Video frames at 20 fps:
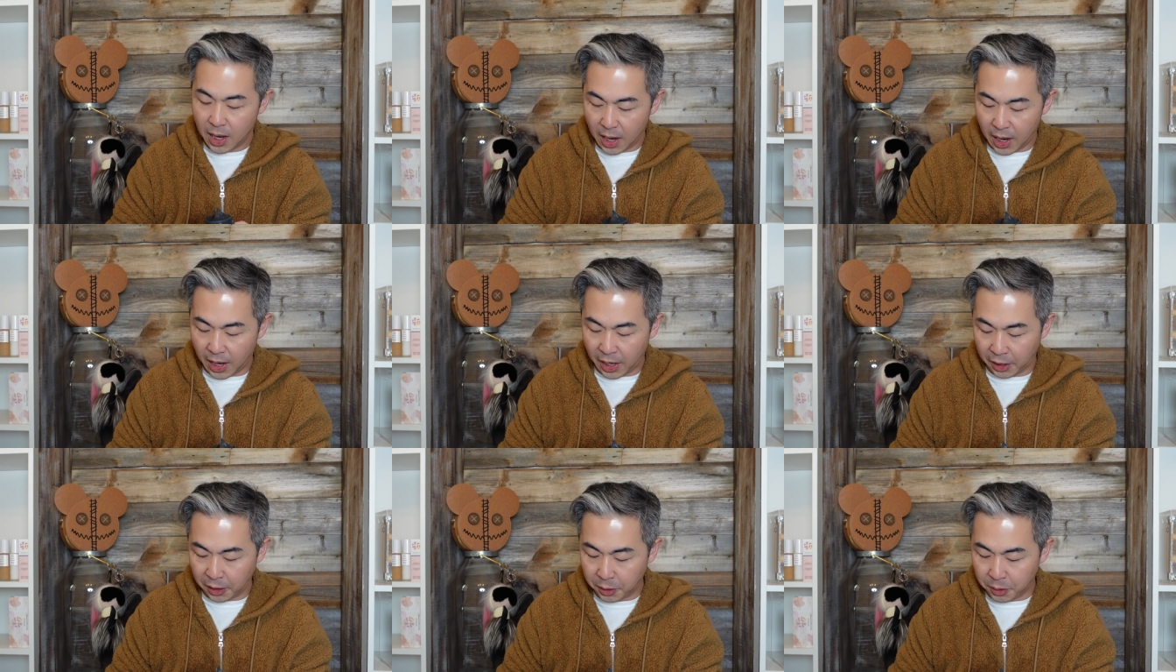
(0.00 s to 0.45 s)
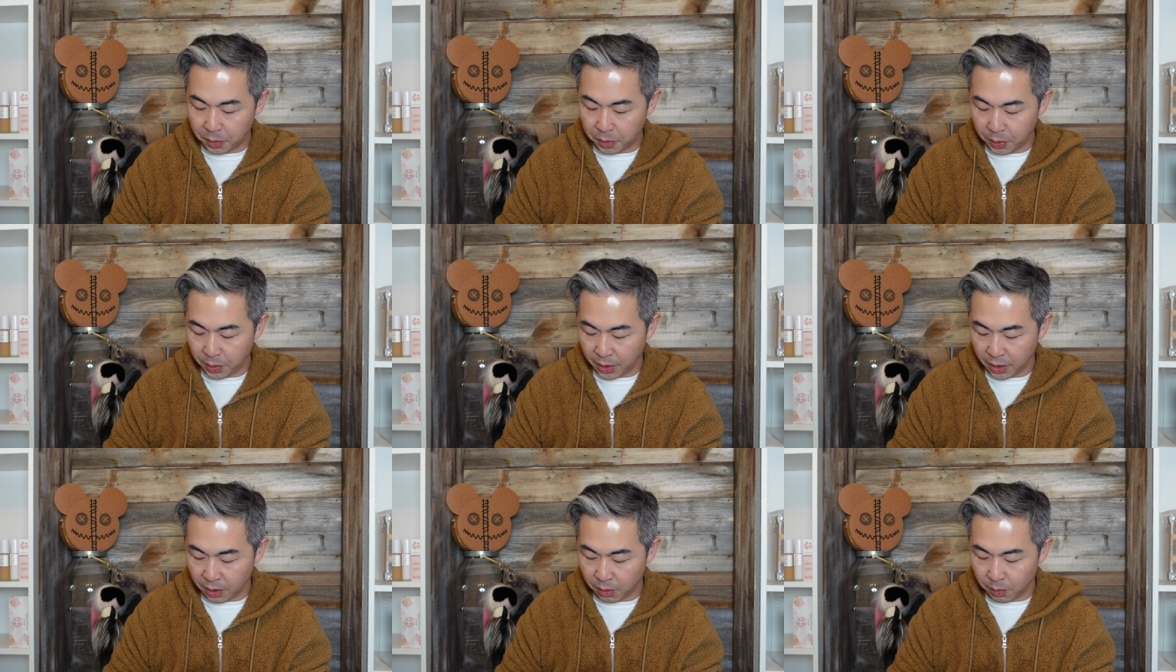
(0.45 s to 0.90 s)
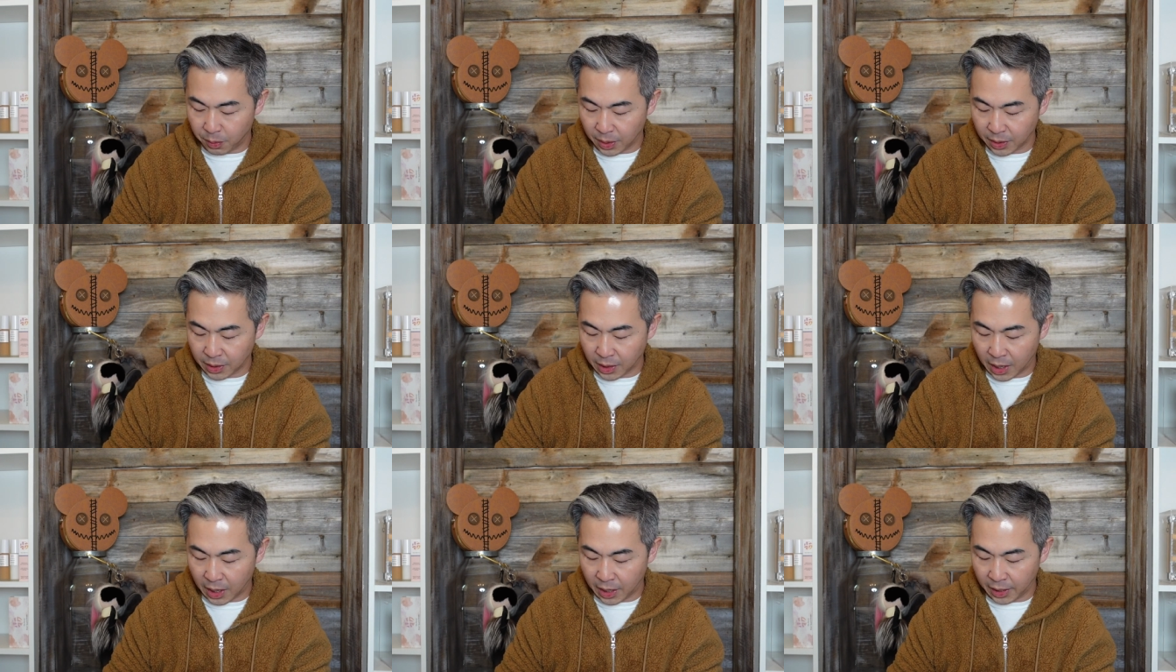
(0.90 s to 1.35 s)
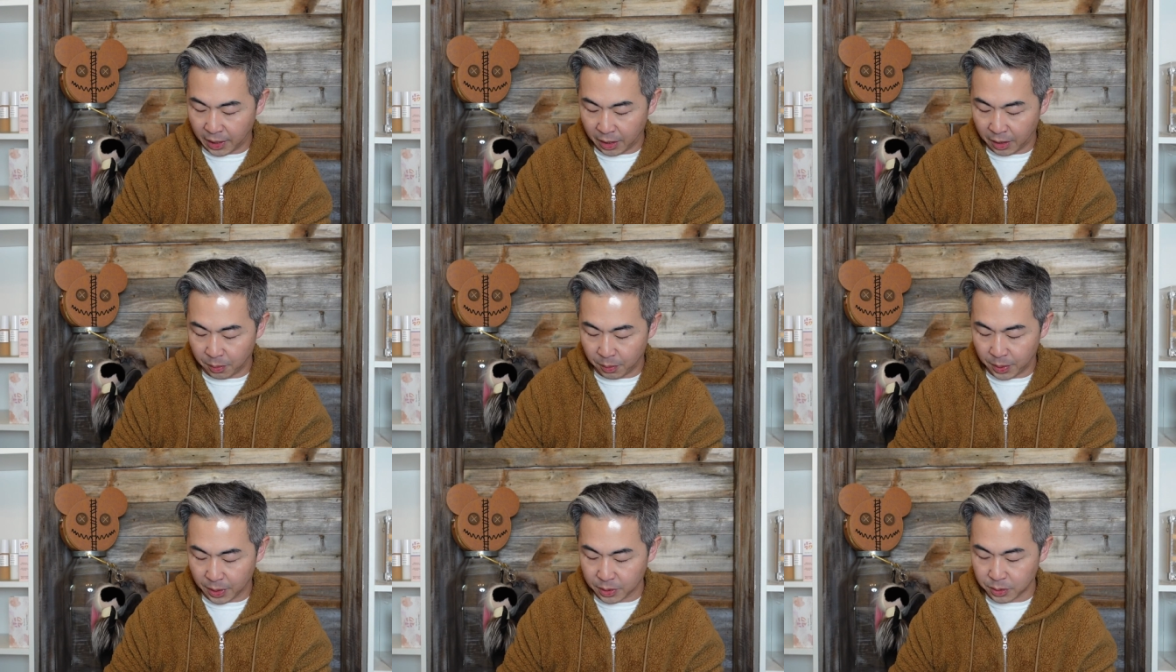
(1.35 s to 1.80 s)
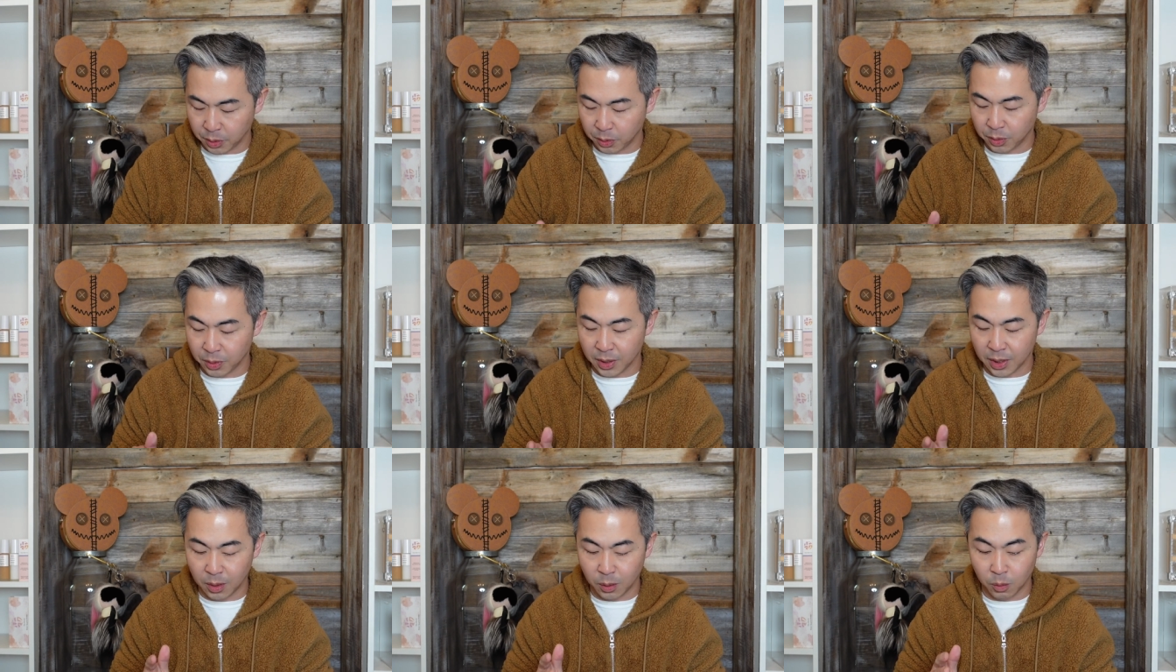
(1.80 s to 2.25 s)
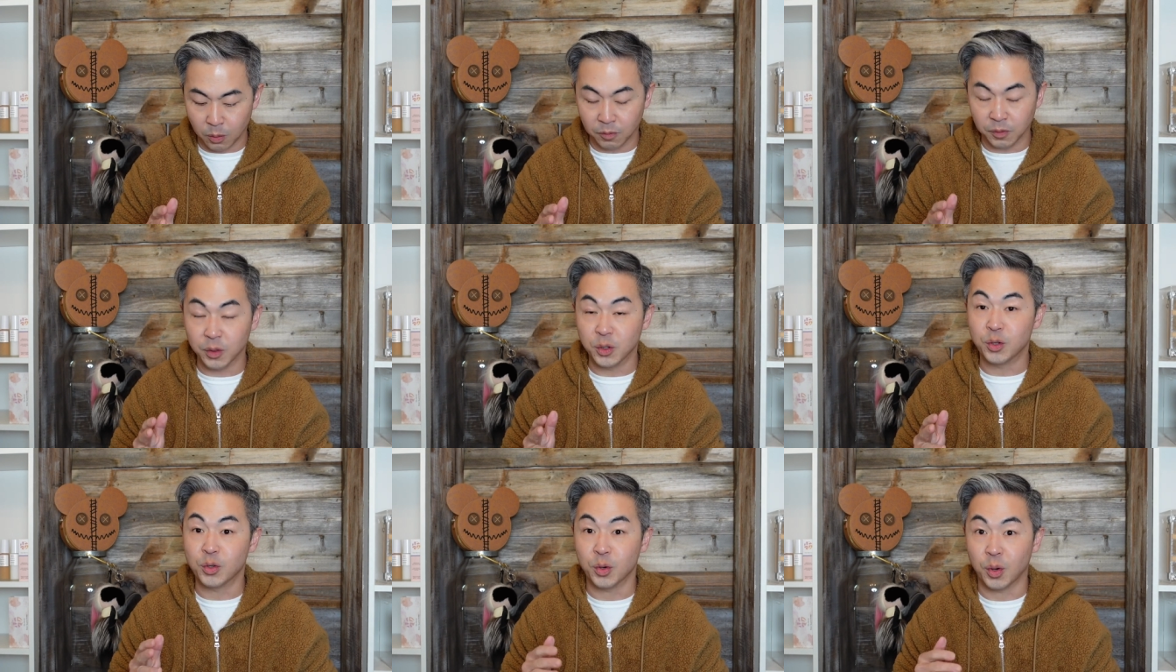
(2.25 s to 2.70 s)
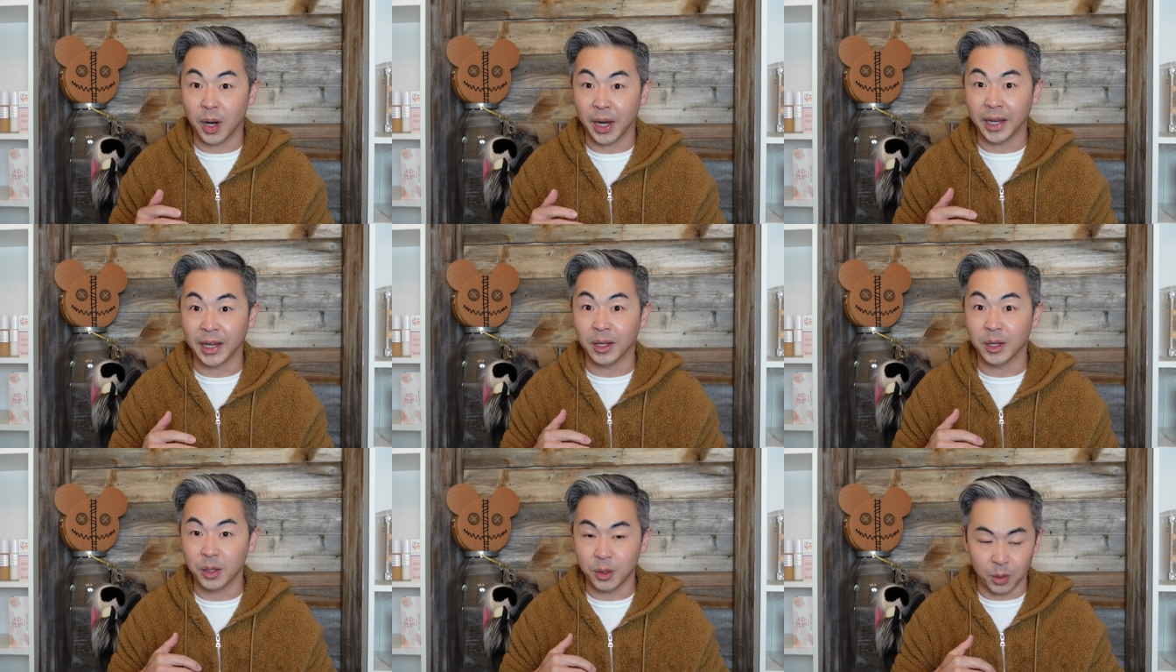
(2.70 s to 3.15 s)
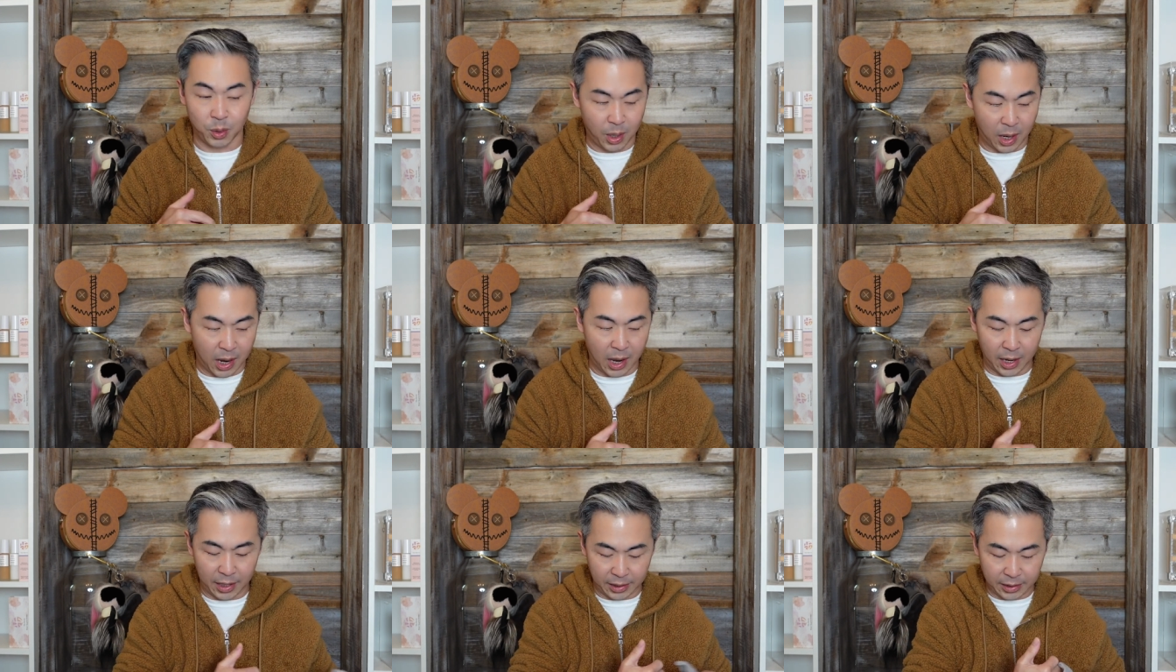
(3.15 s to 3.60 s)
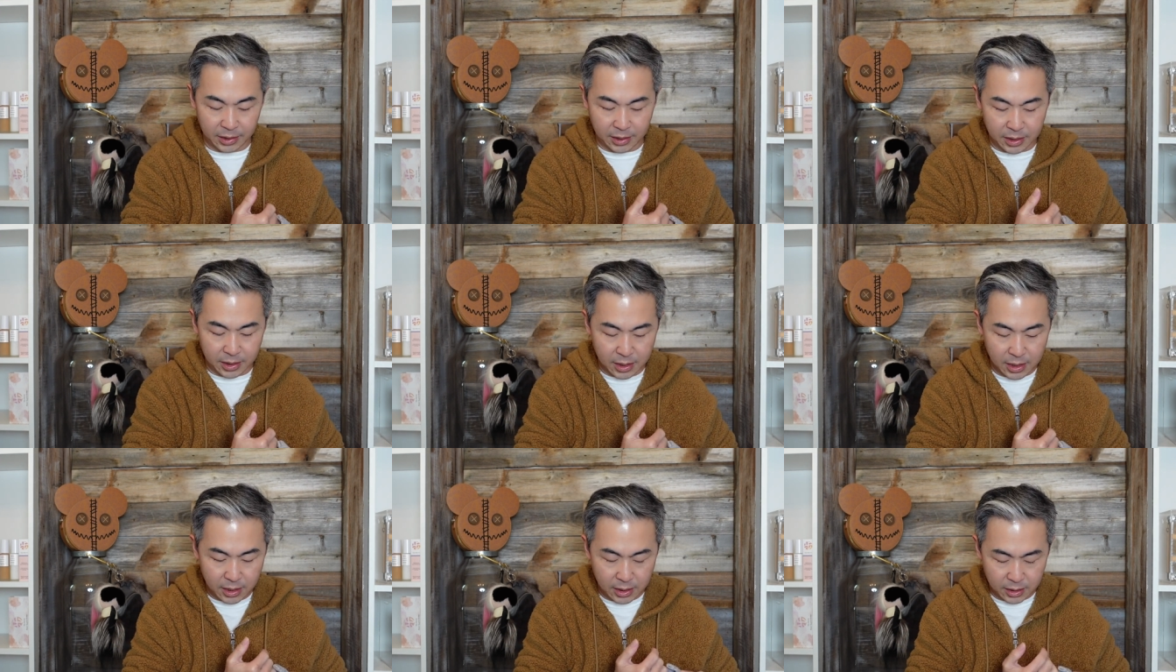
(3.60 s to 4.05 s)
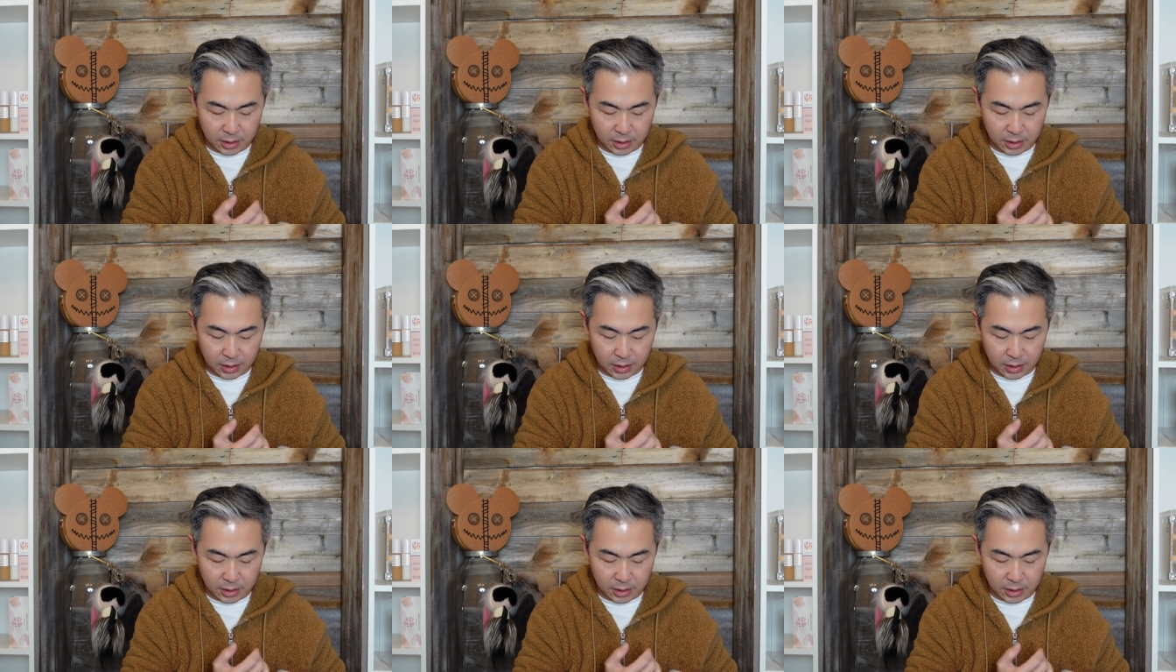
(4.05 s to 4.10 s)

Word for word: eye cream around the eye area so you're not over drying your eyes.